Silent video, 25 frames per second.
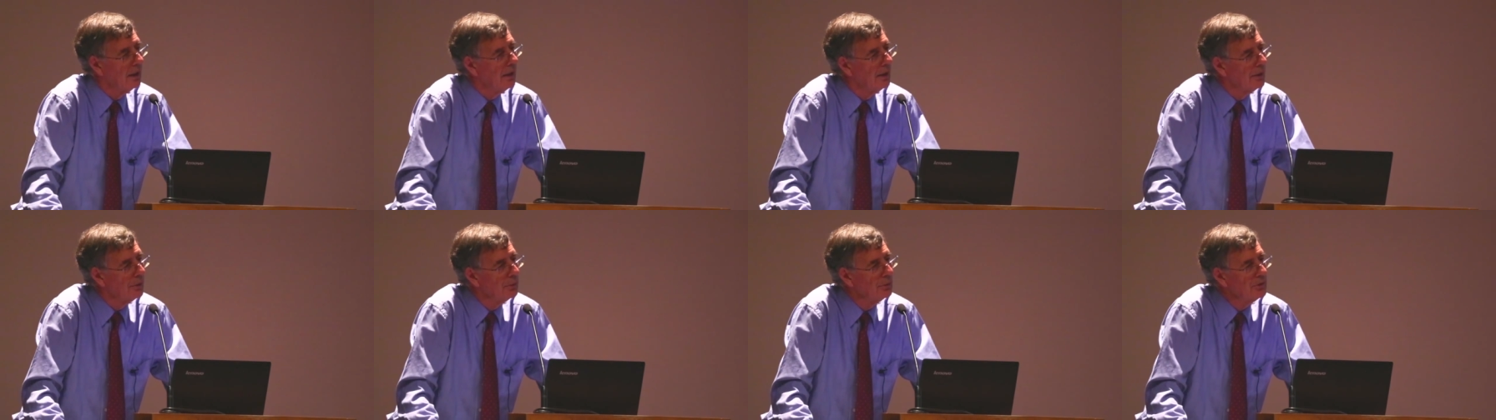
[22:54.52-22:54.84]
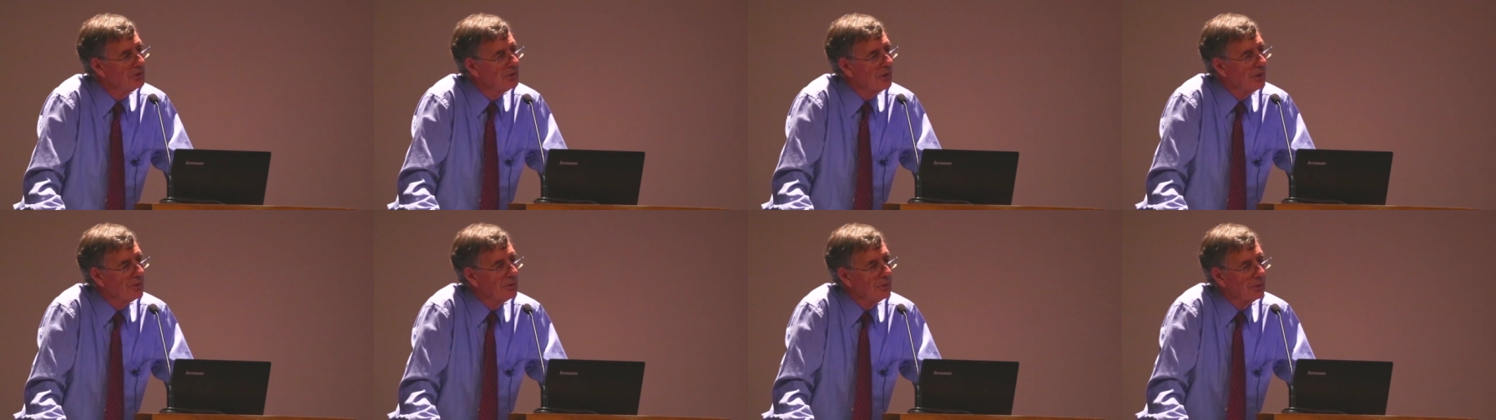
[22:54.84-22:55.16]
I
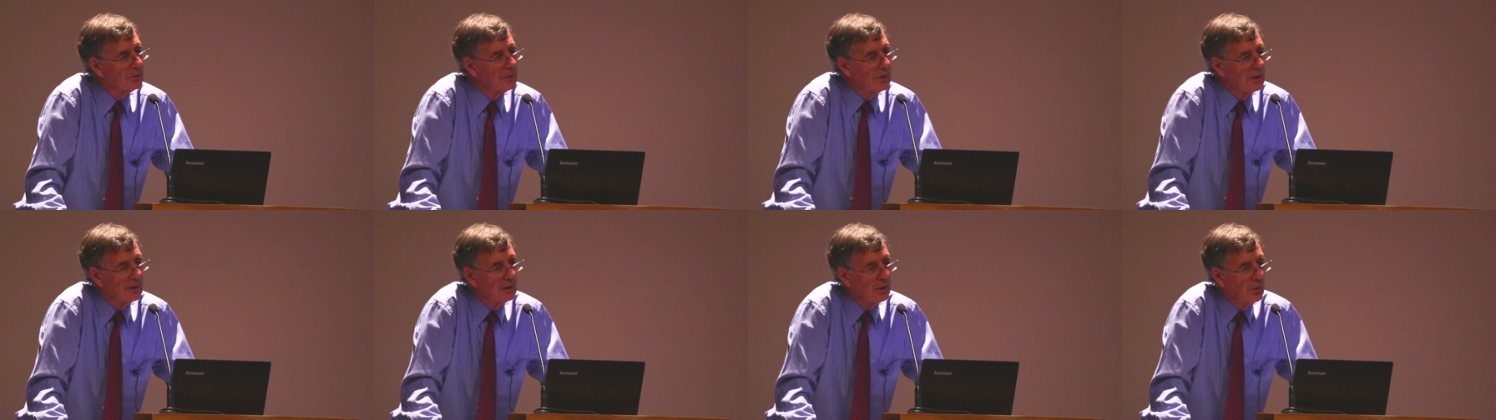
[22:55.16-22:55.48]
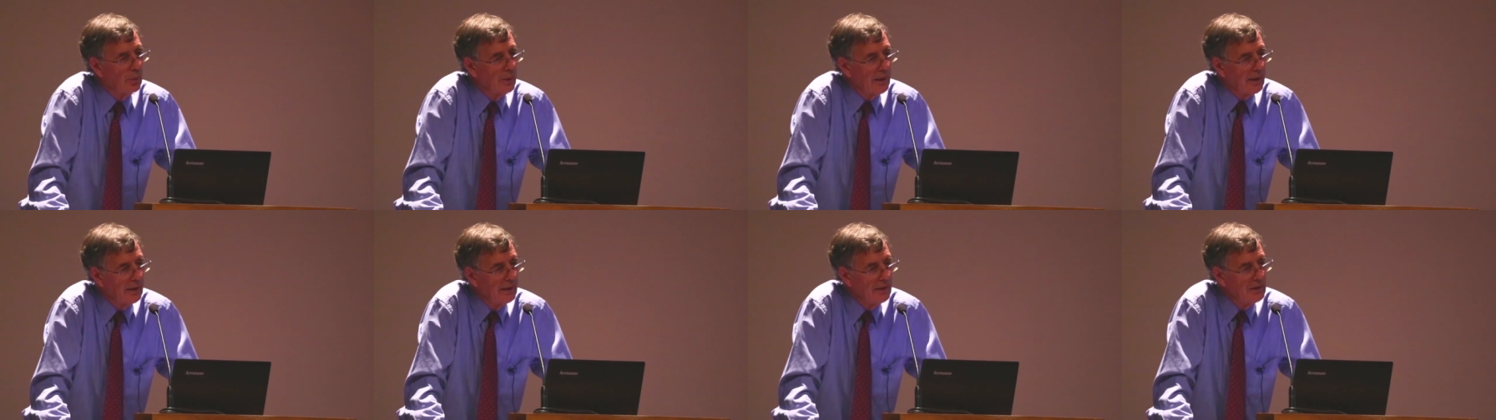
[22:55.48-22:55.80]
also thought I'd
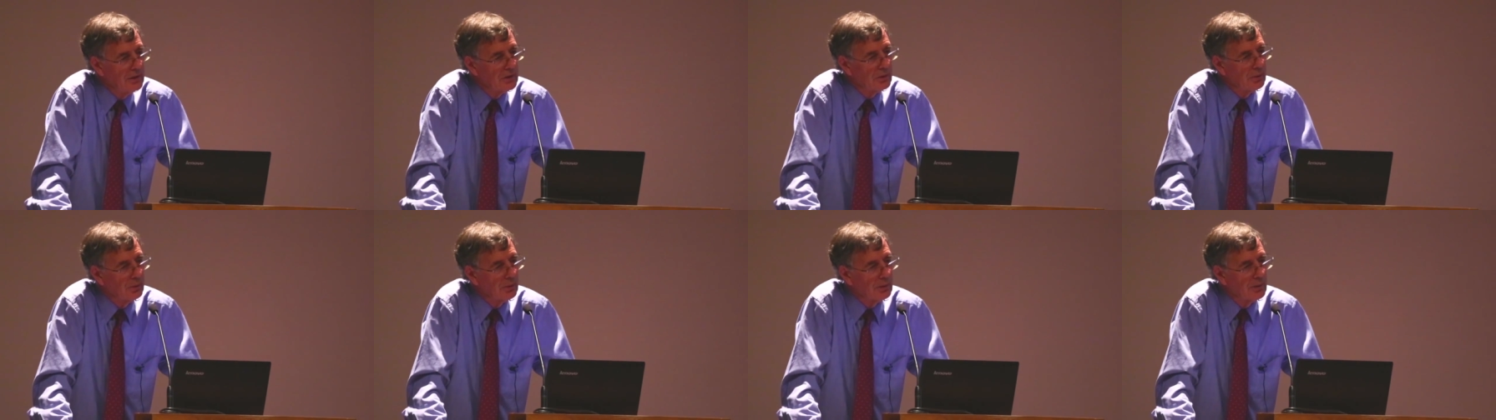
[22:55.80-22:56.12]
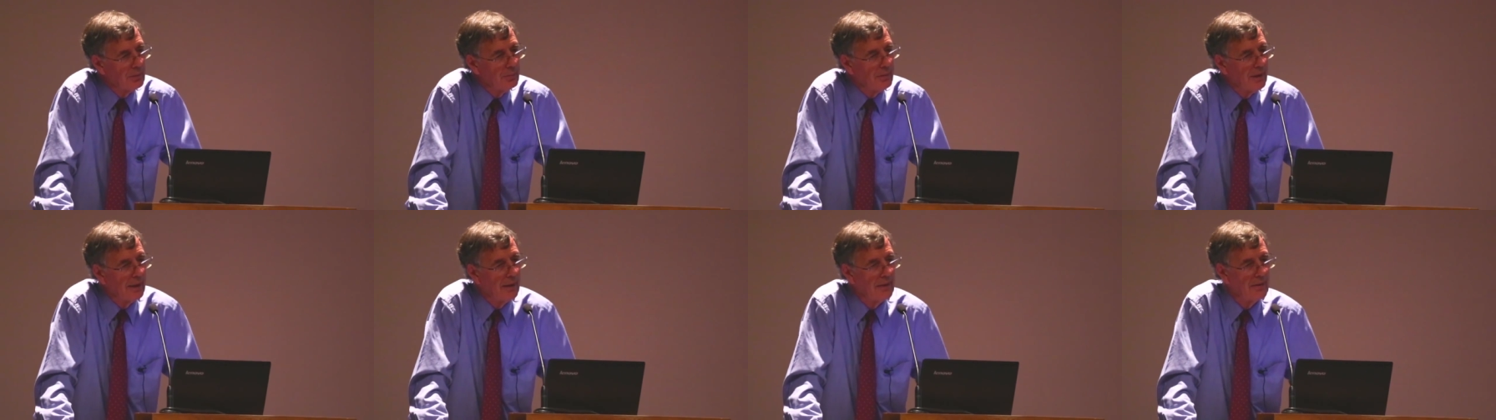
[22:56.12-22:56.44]
quickly talk
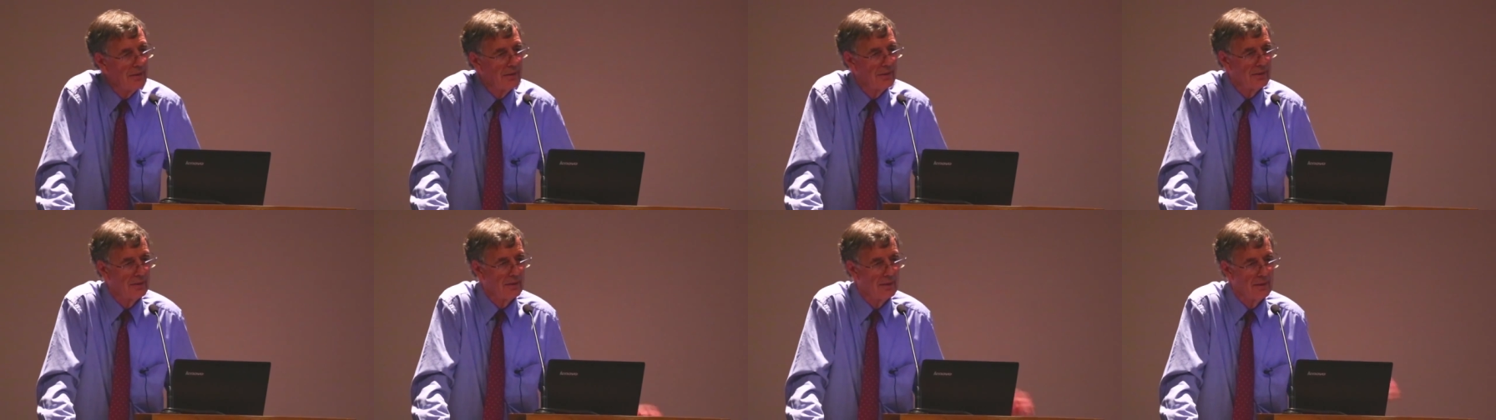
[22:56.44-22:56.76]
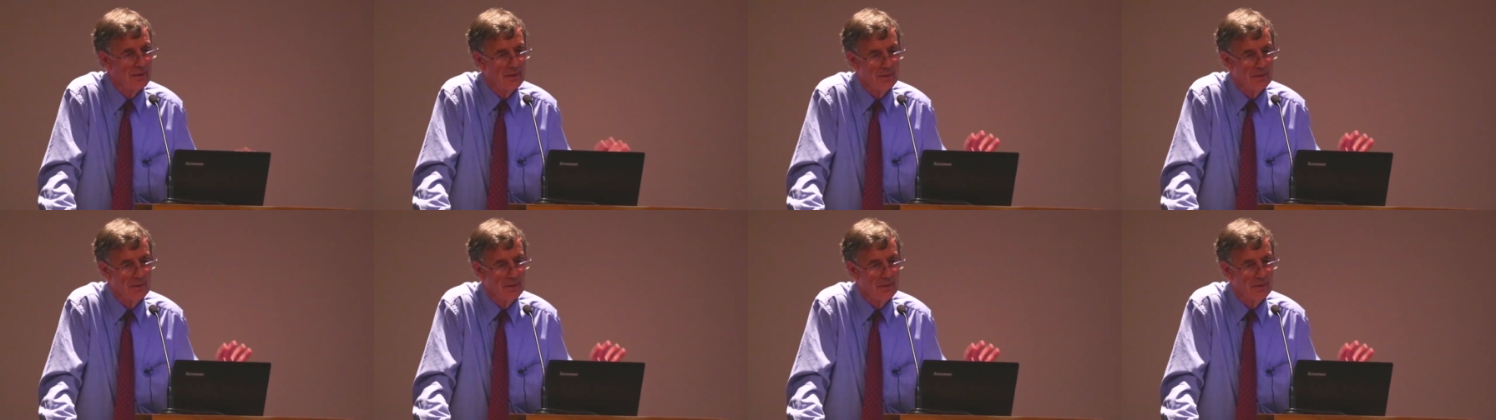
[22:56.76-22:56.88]
about